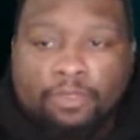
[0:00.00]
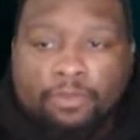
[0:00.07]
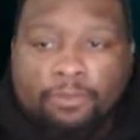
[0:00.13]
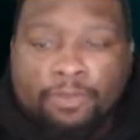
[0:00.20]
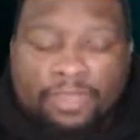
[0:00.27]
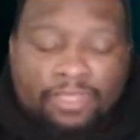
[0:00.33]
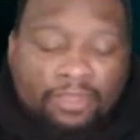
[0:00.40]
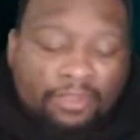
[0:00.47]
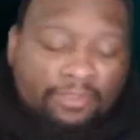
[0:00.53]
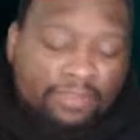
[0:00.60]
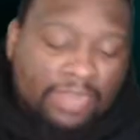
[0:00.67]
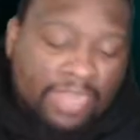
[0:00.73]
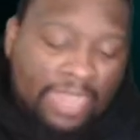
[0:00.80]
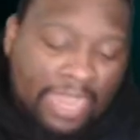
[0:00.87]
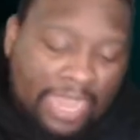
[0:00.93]
because
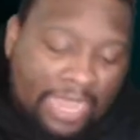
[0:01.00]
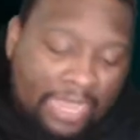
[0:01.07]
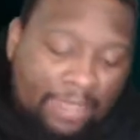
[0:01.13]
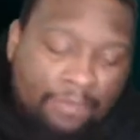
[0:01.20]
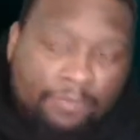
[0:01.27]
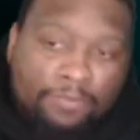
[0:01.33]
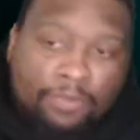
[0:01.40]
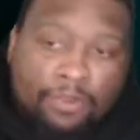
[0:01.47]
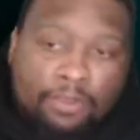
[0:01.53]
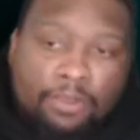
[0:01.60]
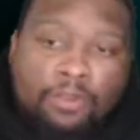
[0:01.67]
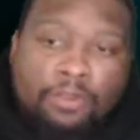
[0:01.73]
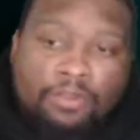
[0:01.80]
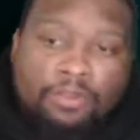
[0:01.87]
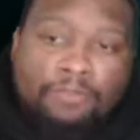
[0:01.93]
they have you
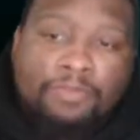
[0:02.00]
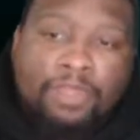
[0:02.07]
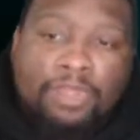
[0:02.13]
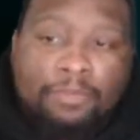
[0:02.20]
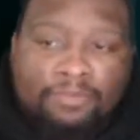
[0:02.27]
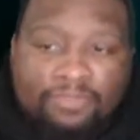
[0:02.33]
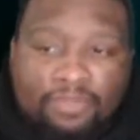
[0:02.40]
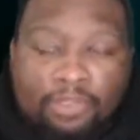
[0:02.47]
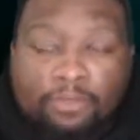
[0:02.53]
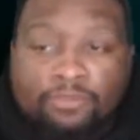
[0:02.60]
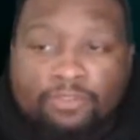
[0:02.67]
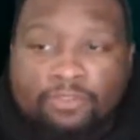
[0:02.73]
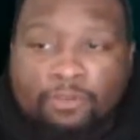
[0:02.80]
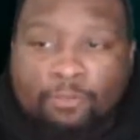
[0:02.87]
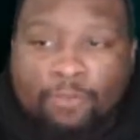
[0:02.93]
know developed
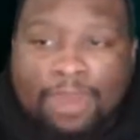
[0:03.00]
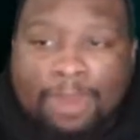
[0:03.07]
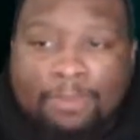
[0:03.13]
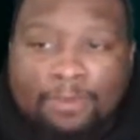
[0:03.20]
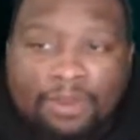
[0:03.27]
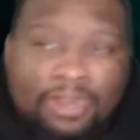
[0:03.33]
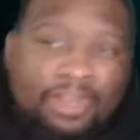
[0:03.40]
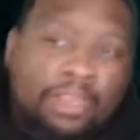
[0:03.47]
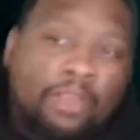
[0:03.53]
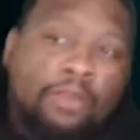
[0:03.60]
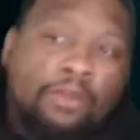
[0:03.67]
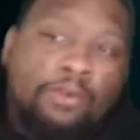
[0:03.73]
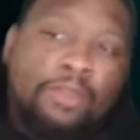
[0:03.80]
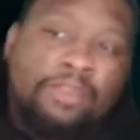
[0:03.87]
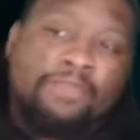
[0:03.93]
skills as a rapper that they
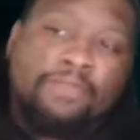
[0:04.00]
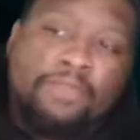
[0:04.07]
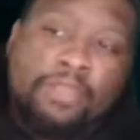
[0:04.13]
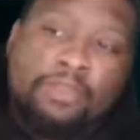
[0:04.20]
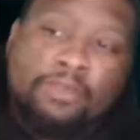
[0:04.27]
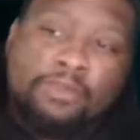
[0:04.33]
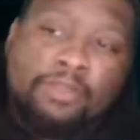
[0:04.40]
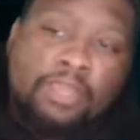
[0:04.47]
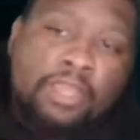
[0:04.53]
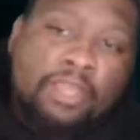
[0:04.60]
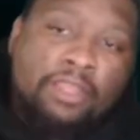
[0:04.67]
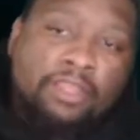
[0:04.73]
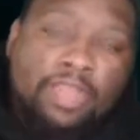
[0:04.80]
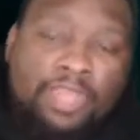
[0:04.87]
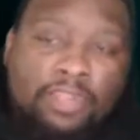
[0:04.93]
always feel
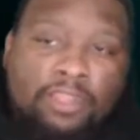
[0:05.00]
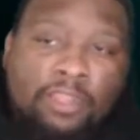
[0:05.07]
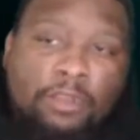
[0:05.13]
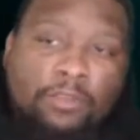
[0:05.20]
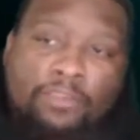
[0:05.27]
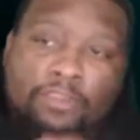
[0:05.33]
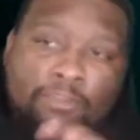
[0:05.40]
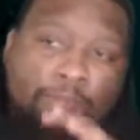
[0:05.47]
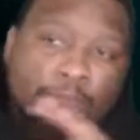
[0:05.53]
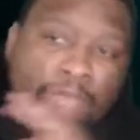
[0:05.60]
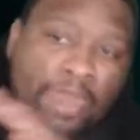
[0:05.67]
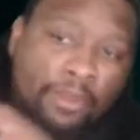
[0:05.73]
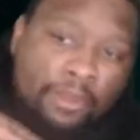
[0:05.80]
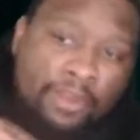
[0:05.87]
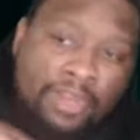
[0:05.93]
like they're just
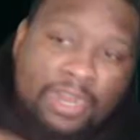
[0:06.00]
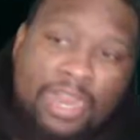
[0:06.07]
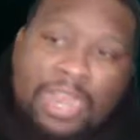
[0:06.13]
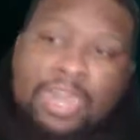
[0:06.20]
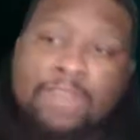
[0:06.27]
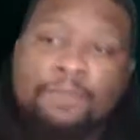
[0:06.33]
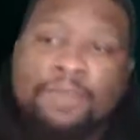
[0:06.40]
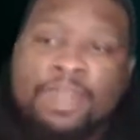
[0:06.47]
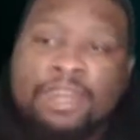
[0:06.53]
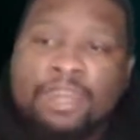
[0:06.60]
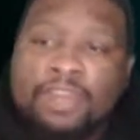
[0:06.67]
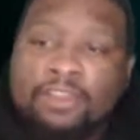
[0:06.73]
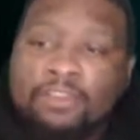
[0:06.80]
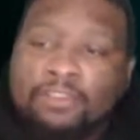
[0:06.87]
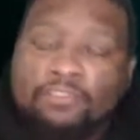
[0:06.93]
better than anybody
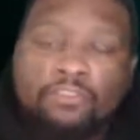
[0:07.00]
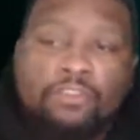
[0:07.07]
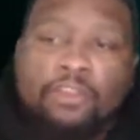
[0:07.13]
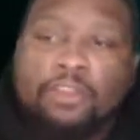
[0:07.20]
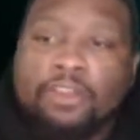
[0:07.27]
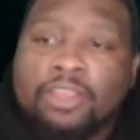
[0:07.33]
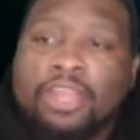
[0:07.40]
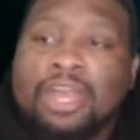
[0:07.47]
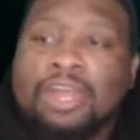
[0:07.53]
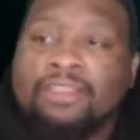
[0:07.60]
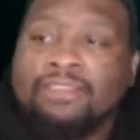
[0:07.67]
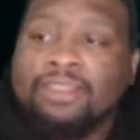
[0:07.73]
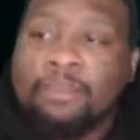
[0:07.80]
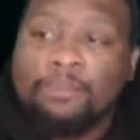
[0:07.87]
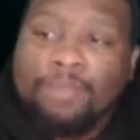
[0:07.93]
that does nerd
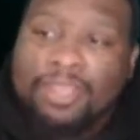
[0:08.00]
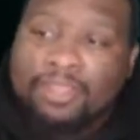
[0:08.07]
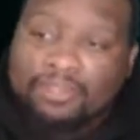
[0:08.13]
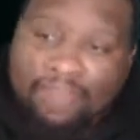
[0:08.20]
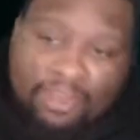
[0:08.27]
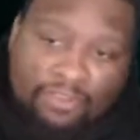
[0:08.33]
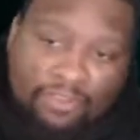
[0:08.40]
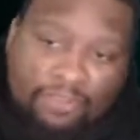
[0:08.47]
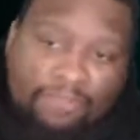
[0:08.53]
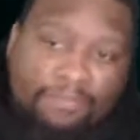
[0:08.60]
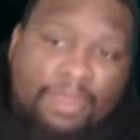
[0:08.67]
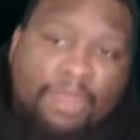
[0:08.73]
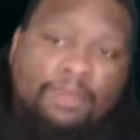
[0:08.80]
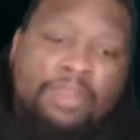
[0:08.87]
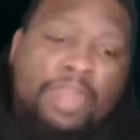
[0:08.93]
content because they just
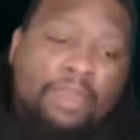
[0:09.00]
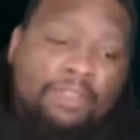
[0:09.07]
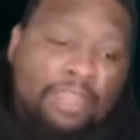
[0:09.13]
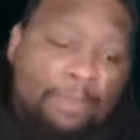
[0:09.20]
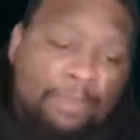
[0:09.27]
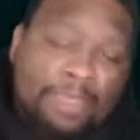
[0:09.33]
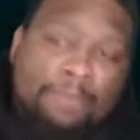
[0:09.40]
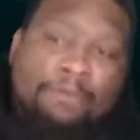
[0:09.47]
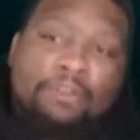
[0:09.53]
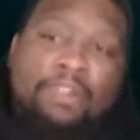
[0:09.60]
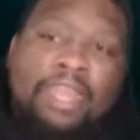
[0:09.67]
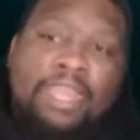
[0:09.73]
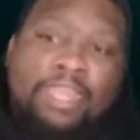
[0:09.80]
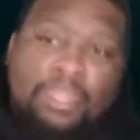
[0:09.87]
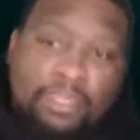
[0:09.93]
found out that people
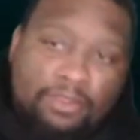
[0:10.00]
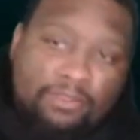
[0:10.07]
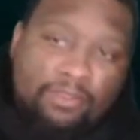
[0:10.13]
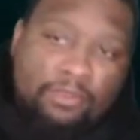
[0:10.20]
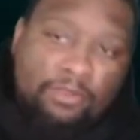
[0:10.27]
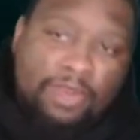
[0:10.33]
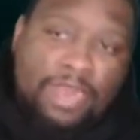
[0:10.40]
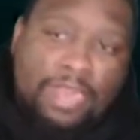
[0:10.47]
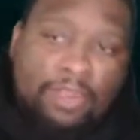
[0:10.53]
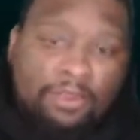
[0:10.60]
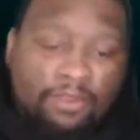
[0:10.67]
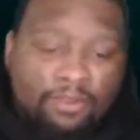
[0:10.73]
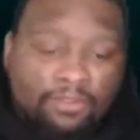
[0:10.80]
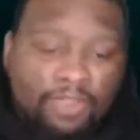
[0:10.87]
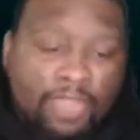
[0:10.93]
like it so now
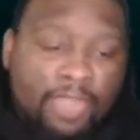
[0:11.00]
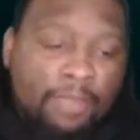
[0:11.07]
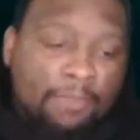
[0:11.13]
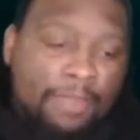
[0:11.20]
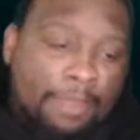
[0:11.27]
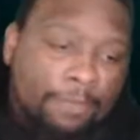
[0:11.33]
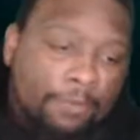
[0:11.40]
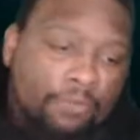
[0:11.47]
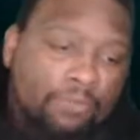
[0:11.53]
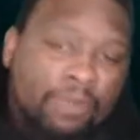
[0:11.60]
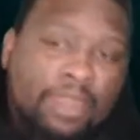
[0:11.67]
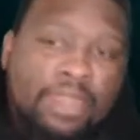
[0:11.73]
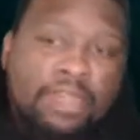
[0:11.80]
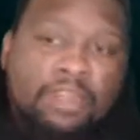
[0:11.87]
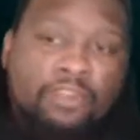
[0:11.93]
there's people
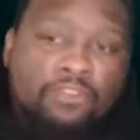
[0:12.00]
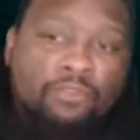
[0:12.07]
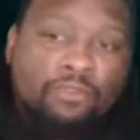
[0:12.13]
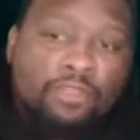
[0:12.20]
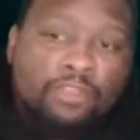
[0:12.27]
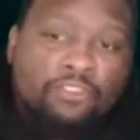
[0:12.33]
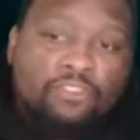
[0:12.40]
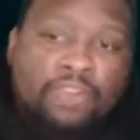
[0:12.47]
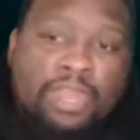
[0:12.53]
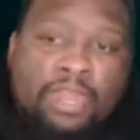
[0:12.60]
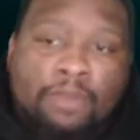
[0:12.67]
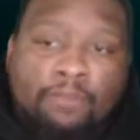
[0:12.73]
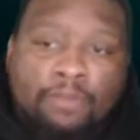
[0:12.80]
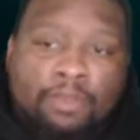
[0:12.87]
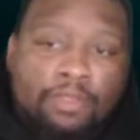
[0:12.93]
trying to do the
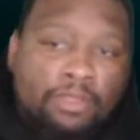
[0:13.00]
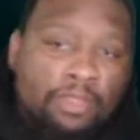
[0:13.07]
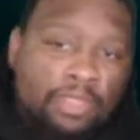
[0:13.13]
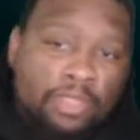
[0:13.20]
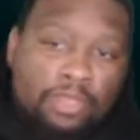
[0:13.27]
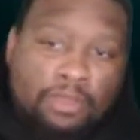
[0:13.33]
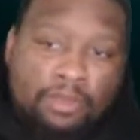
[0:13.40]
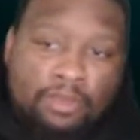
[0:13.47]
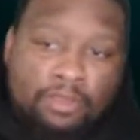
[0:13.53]
genre and